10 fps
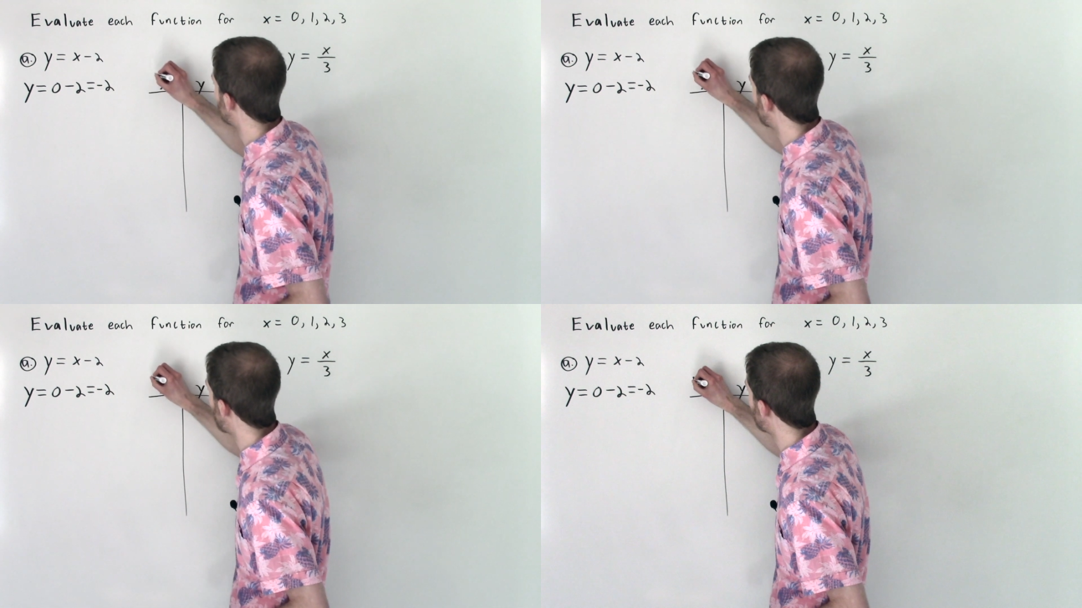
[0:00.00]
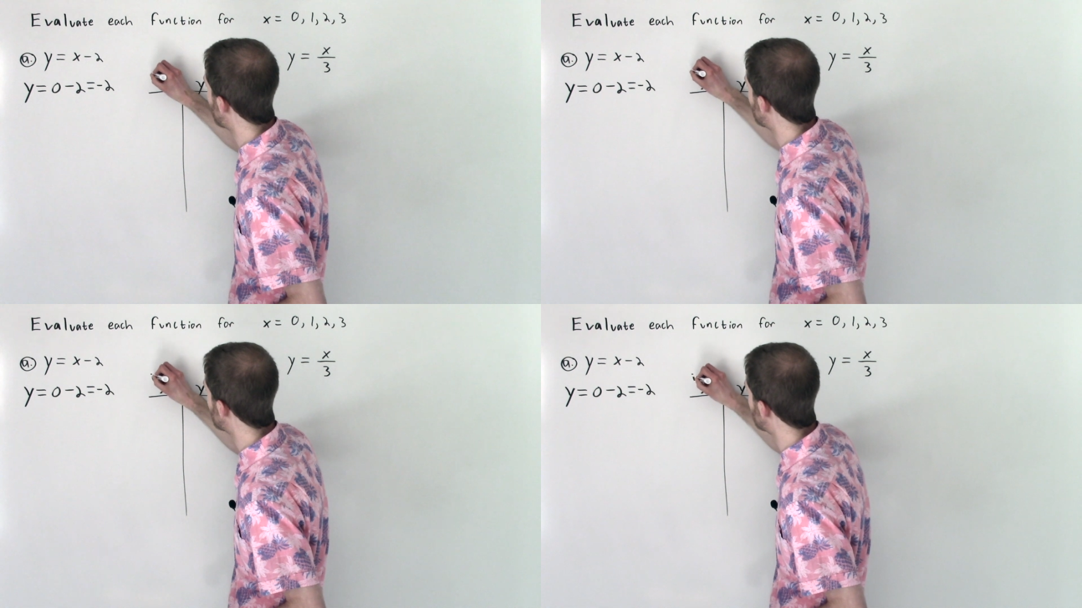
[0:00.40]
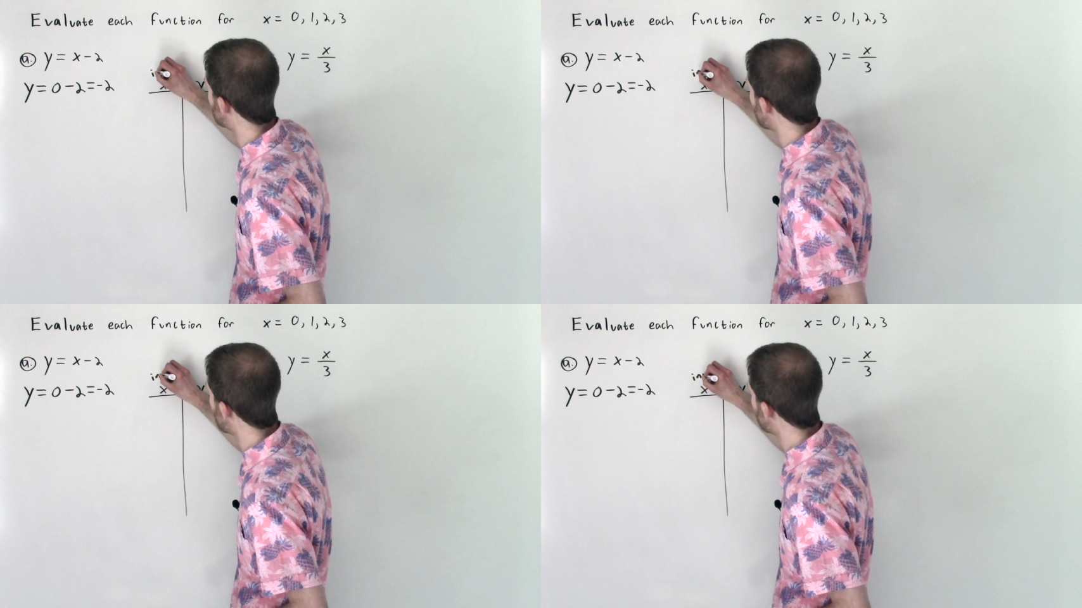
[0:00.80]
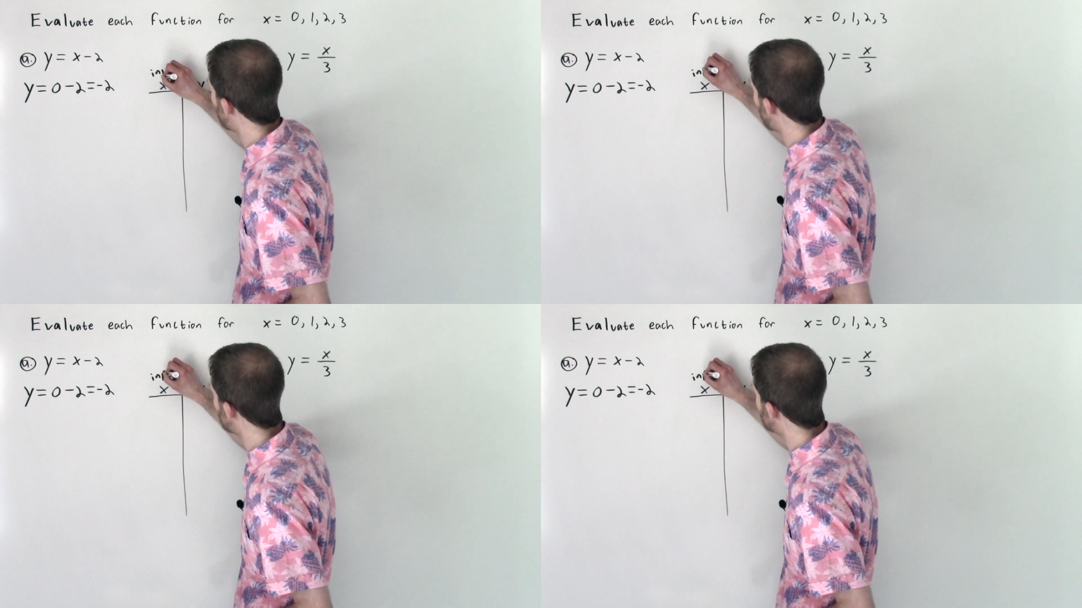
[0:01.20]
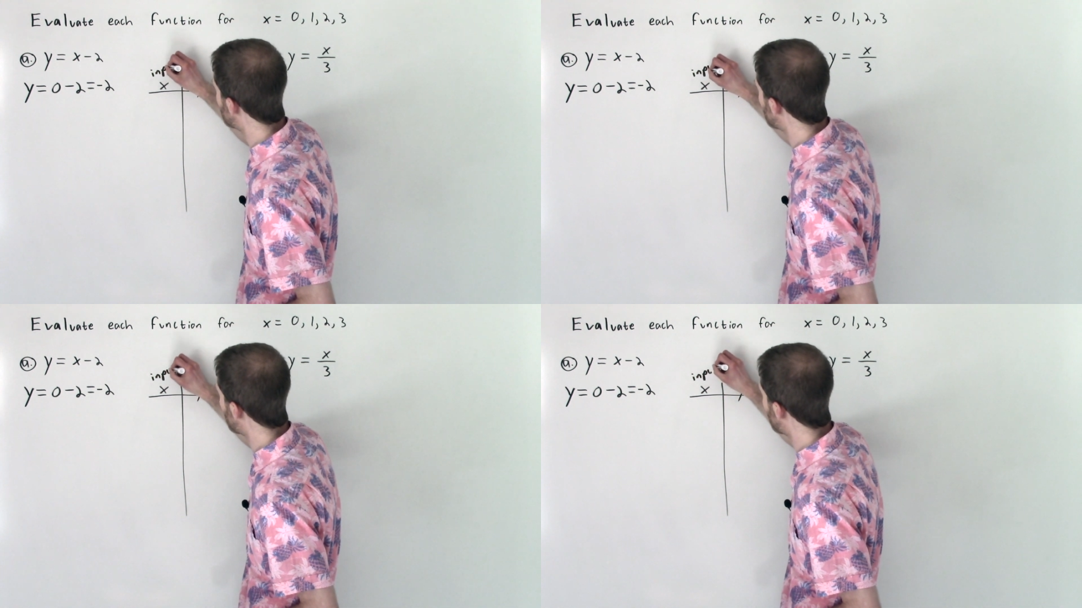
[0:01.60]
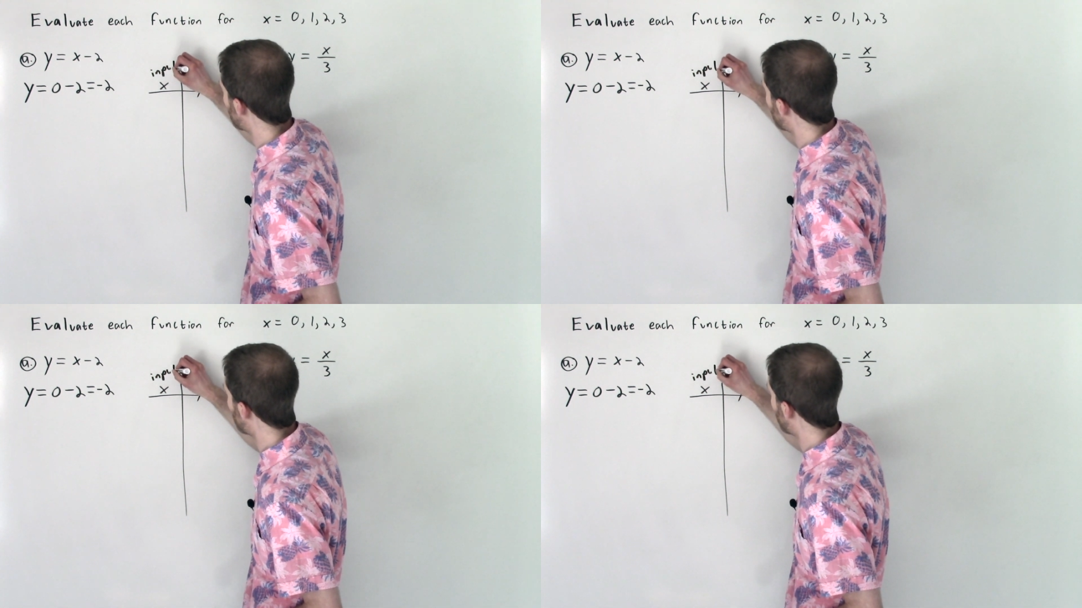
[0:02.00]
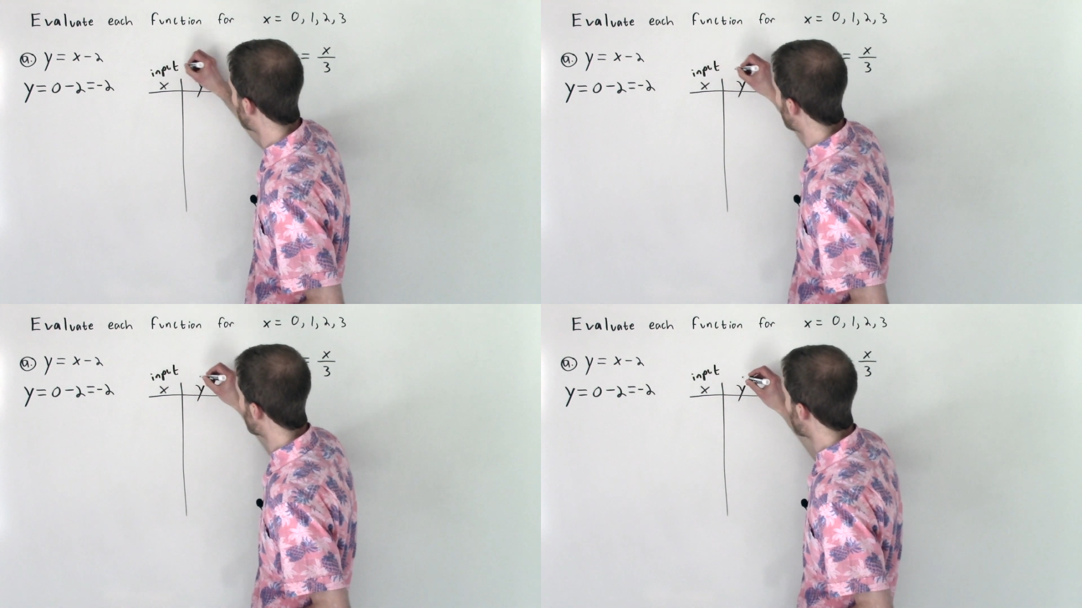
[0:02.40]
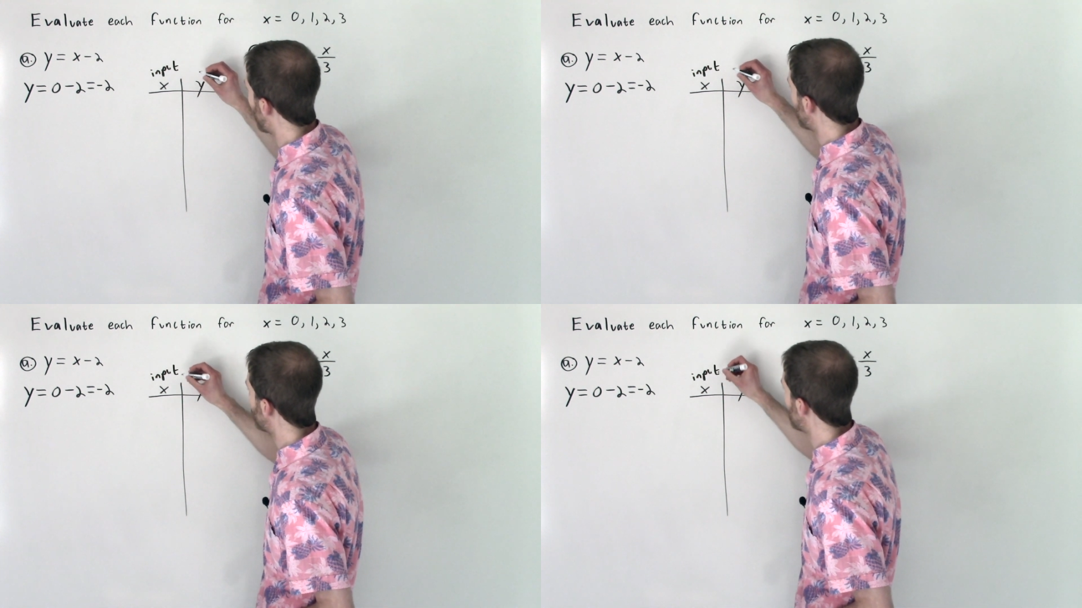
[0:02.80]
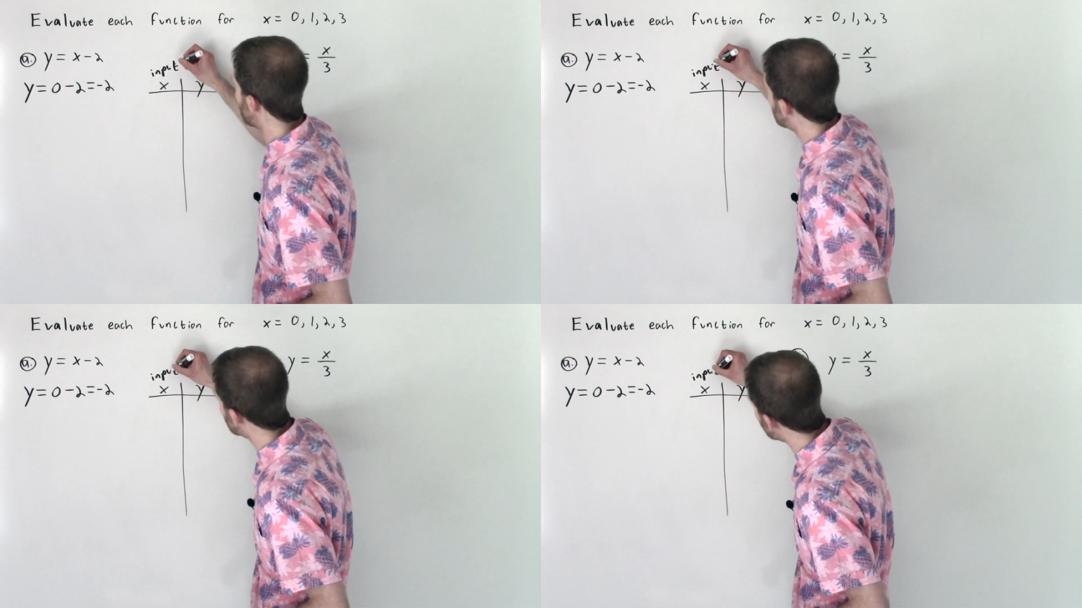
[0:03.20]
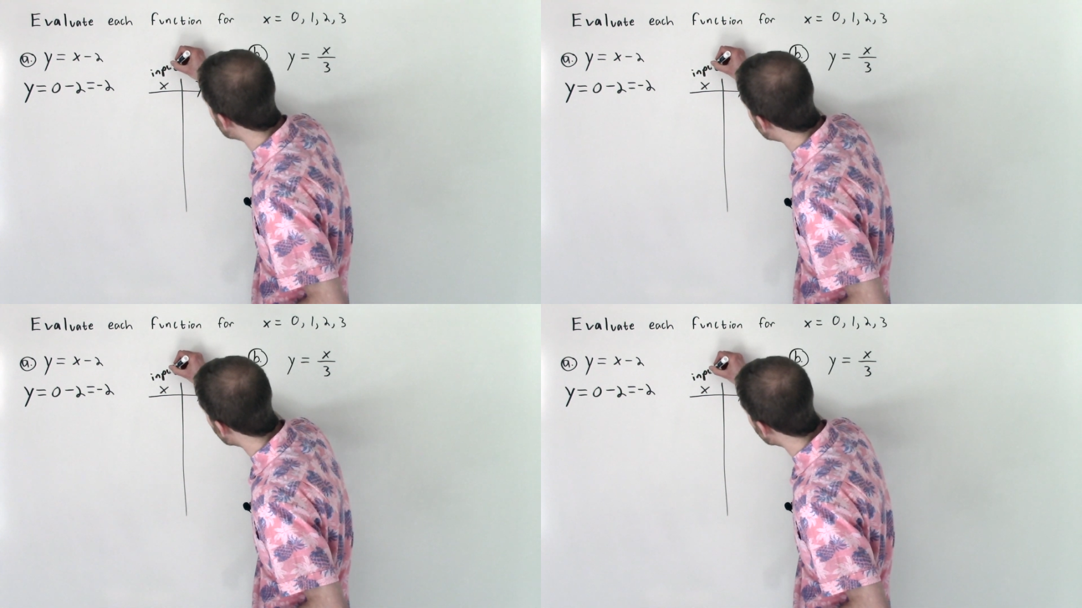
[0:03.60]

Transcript: (no speaker visible)